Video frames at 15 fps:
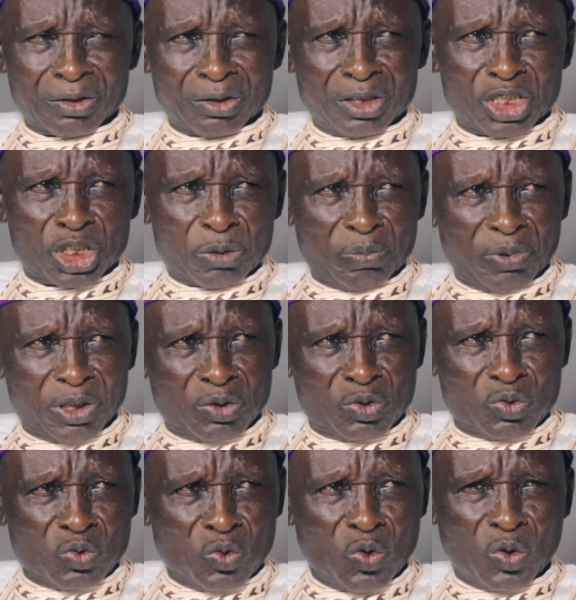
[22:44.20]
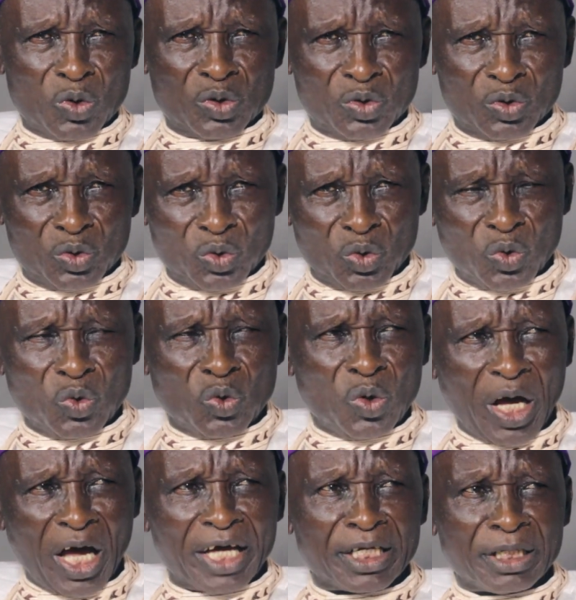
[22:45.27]
They speak to God through
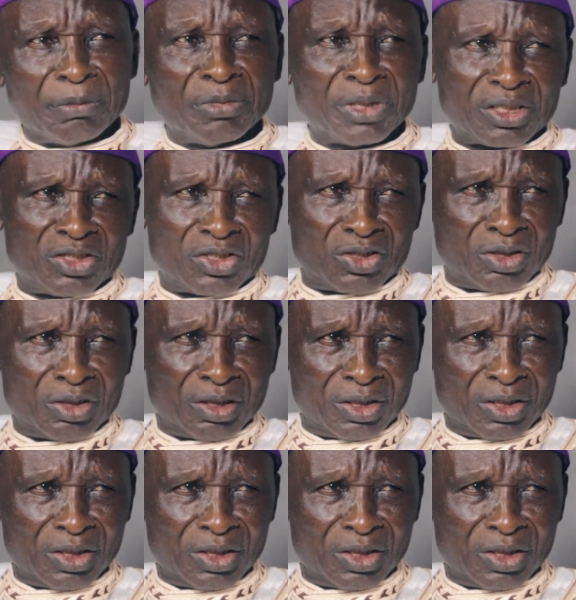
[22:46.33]
an image,